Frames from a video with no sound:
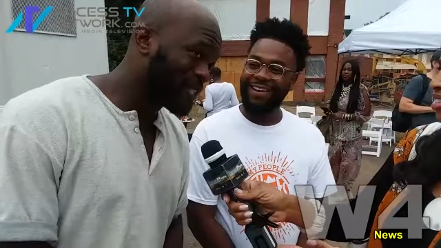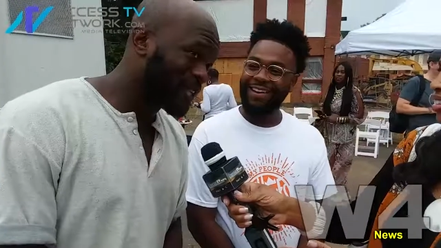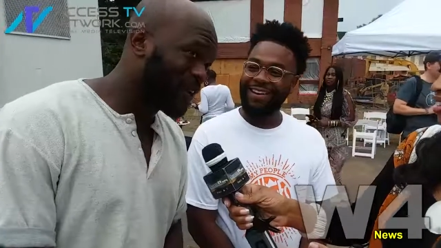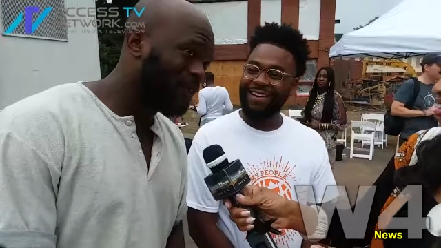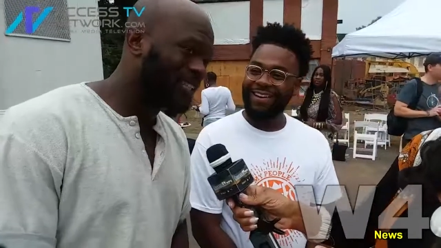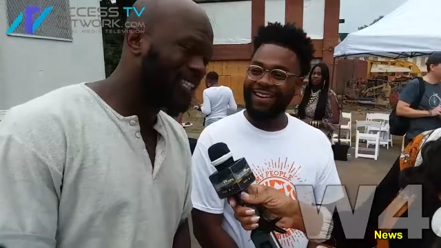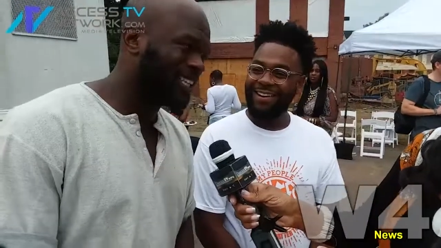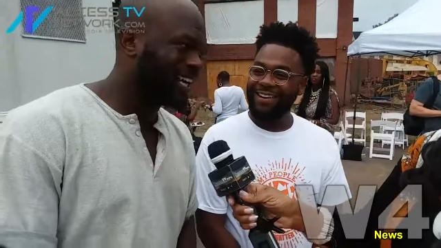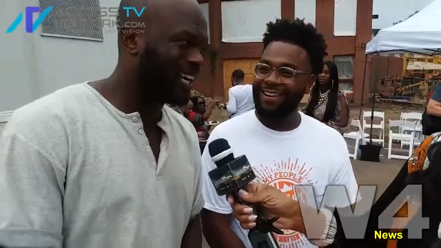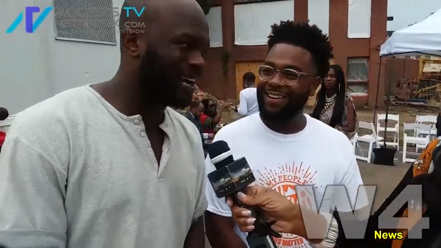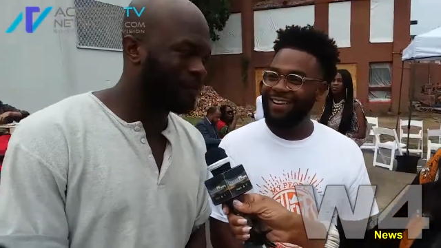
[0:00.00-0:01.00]
Speaker 1: Oni. Uh,
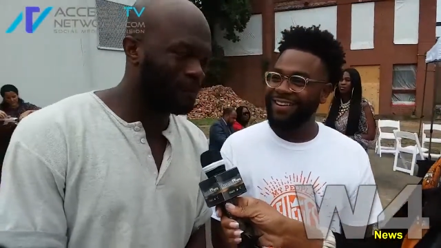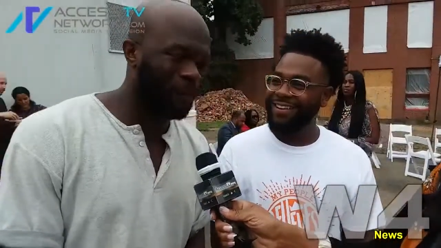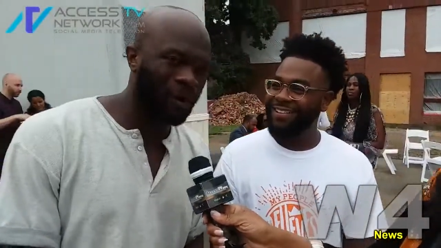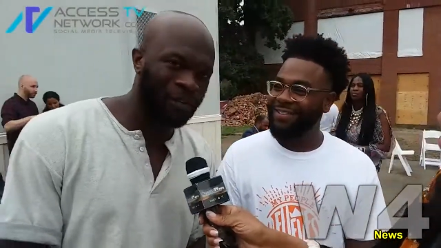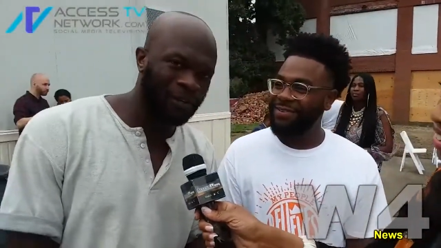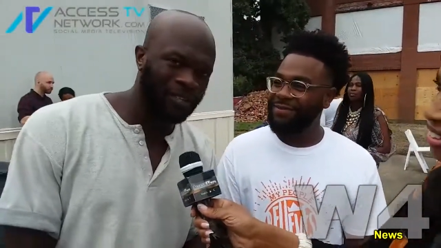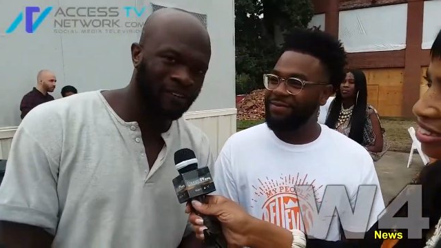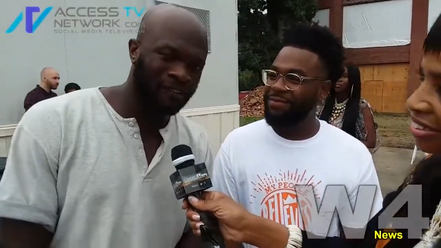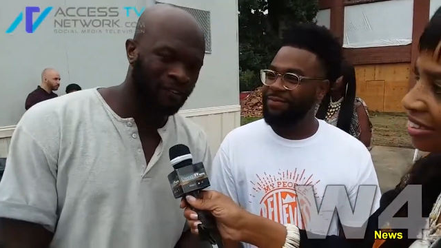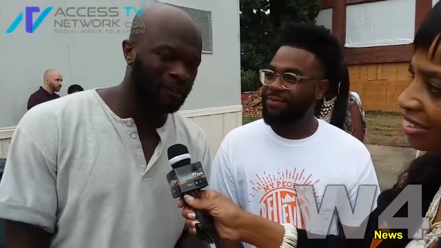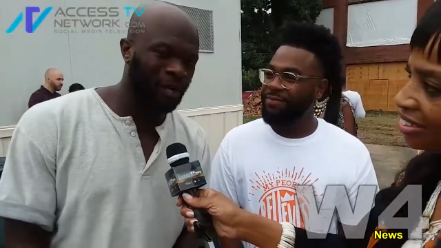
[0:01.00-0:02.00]
I'm a partner in the firm
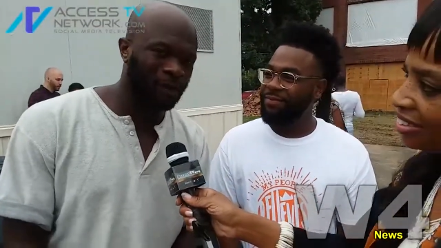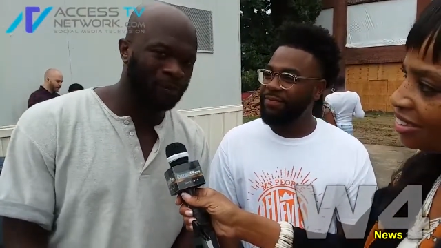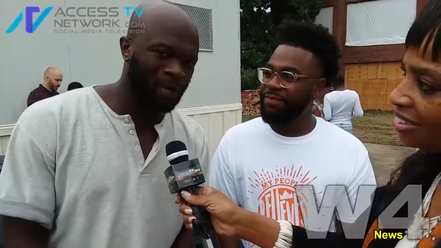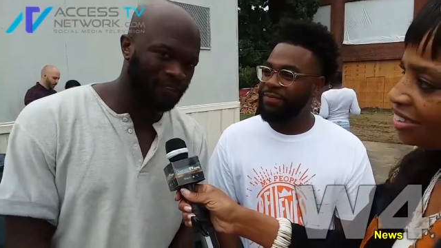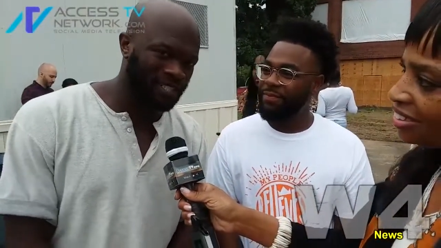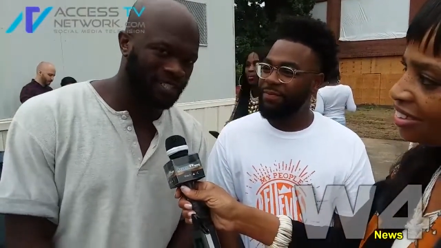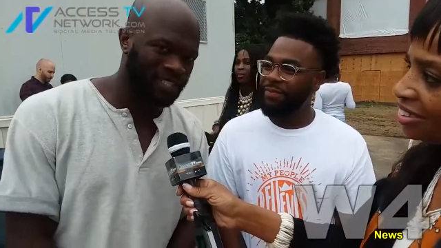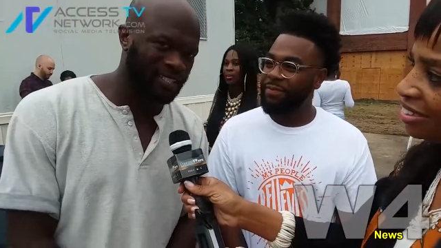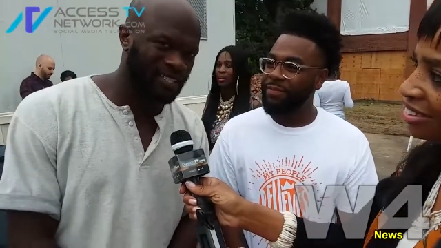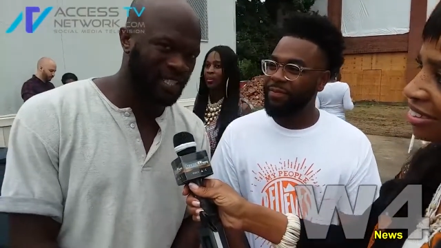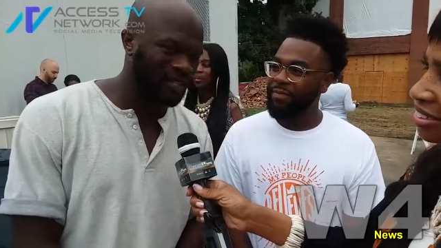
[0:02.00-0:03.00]
called Breakfast, Lunch, and
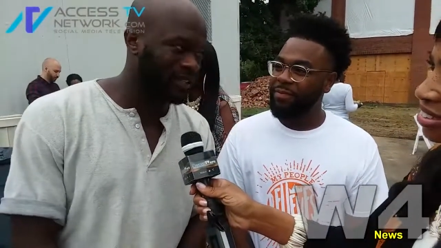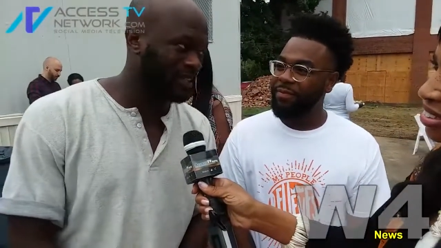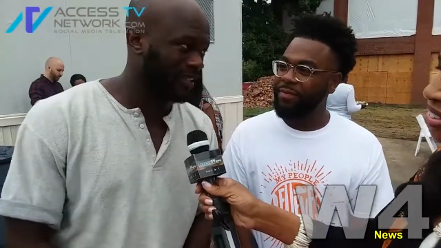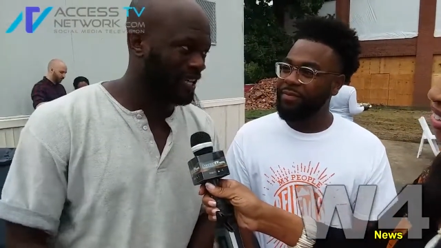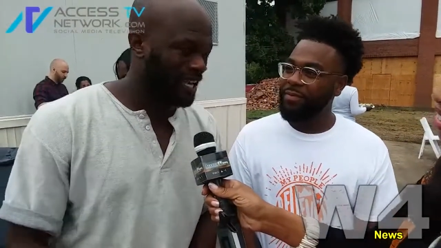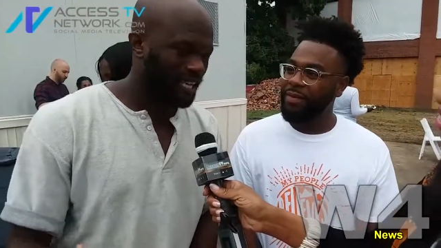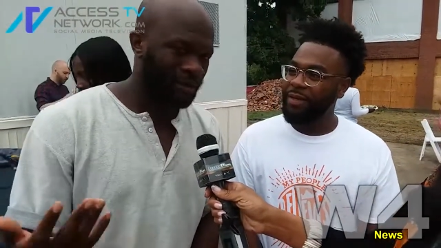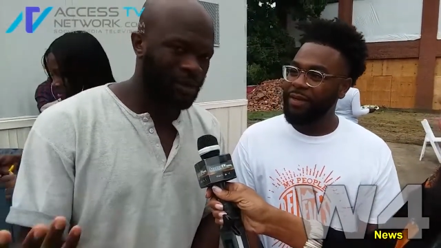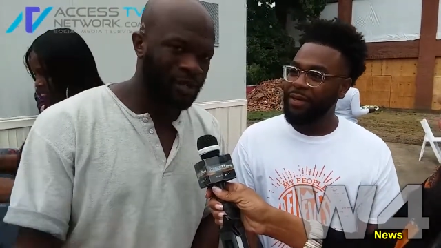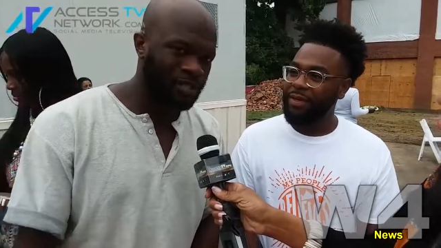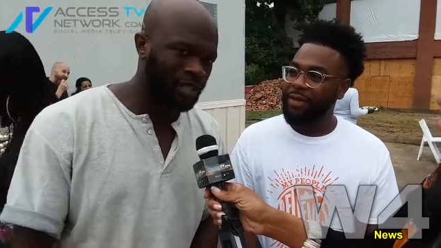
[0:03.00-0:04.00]
Dinner. Community
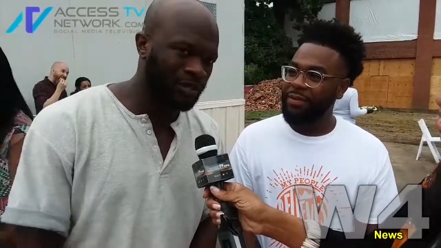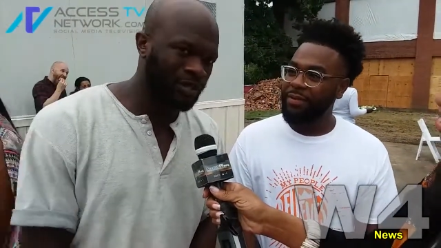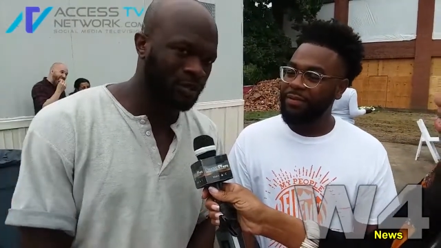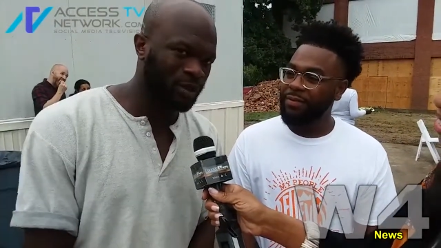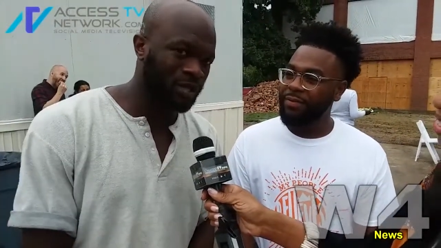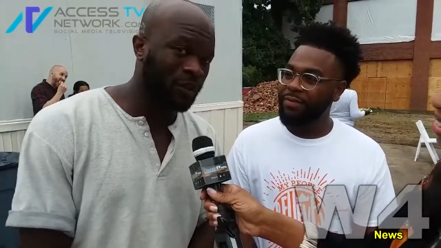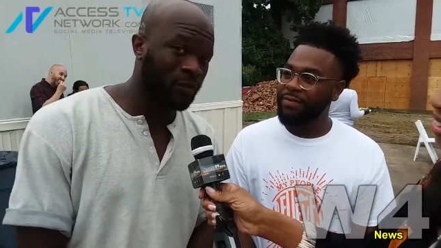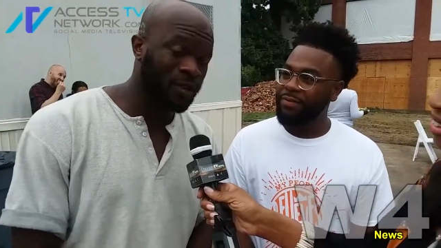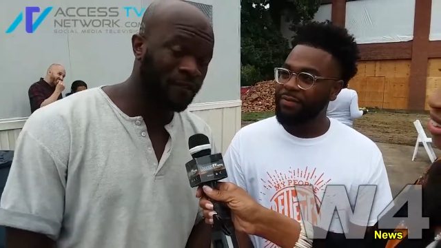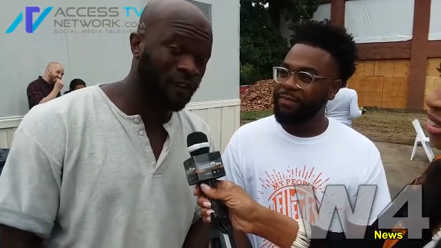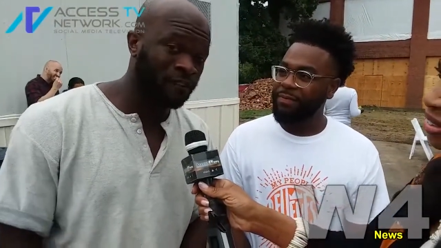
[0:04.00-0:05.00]
Solutions was one of our
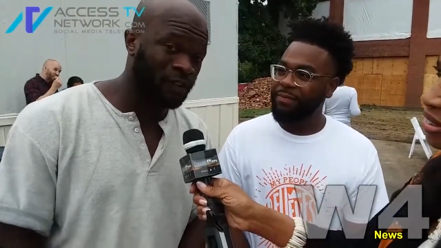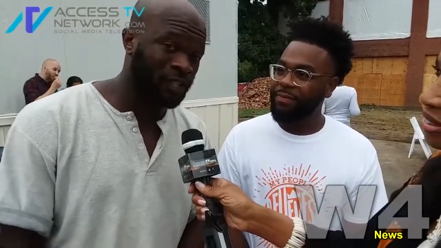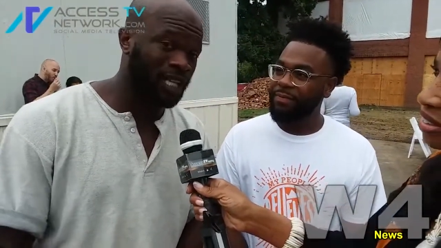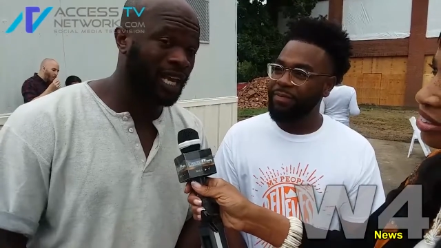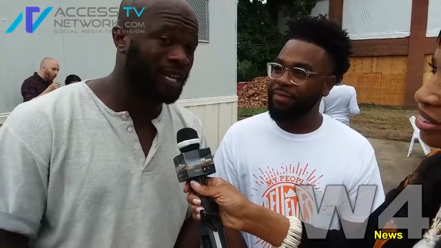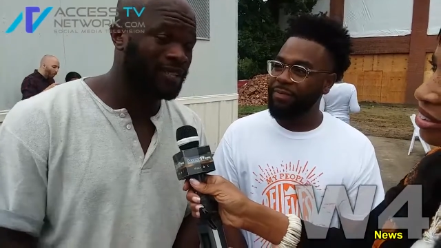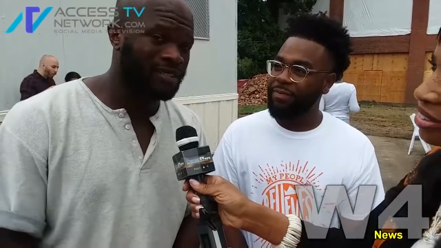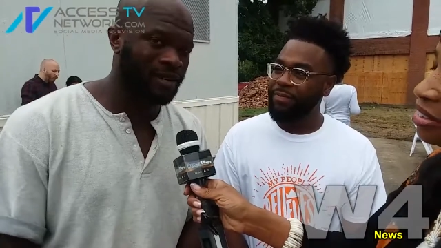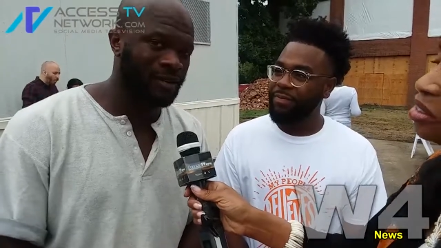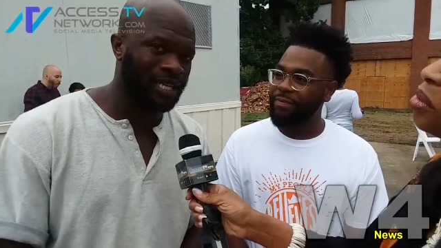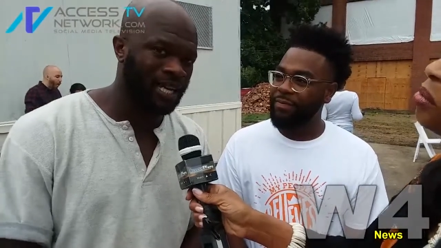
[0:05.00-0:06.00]
first clients, and we
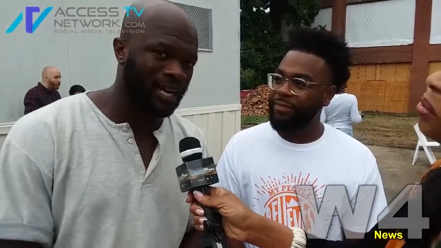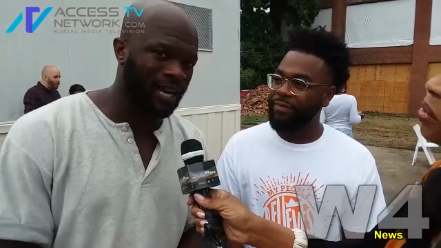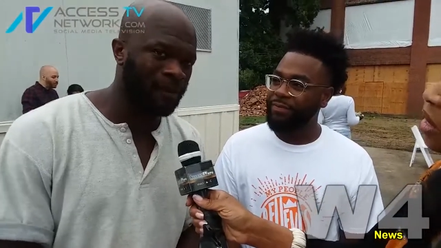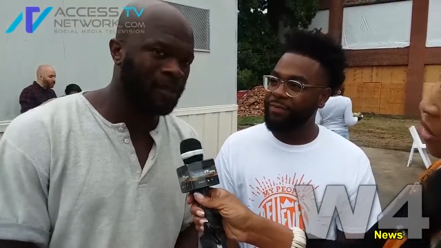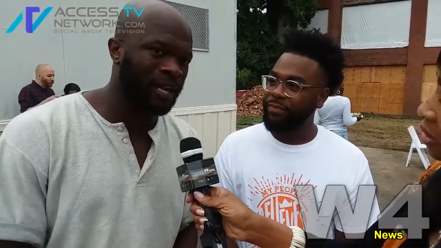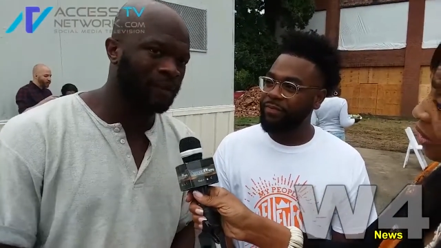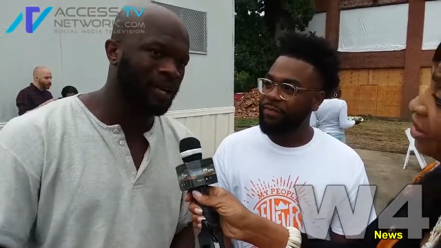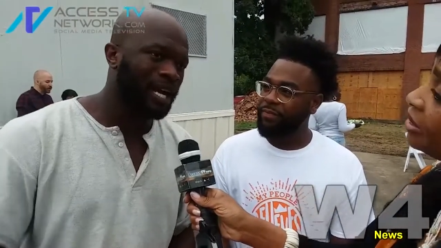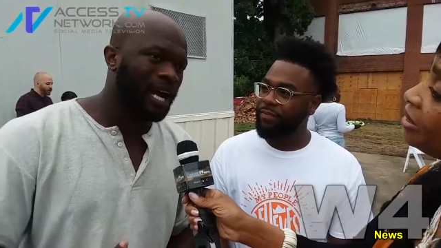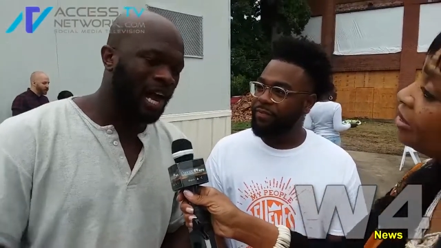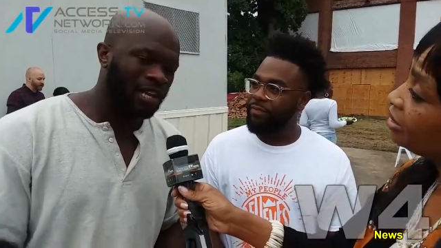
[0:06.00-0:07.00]
kind of helped them
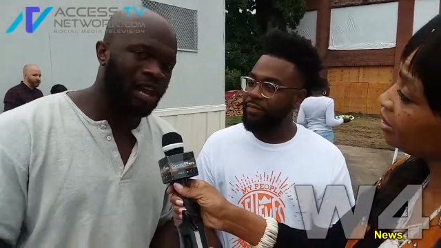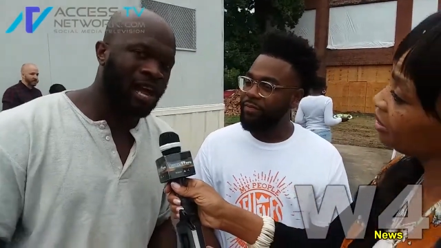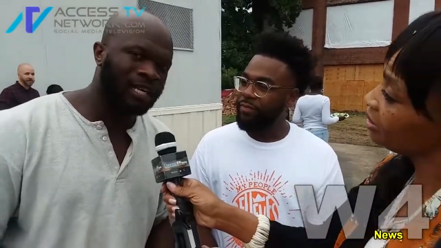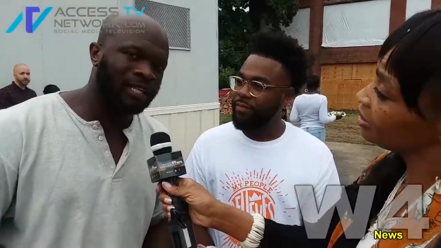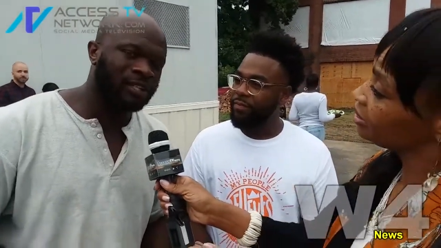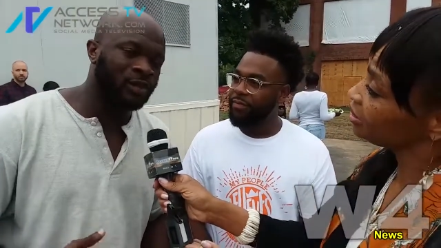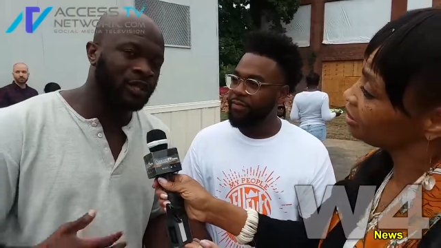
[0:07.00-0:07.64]
along in doing the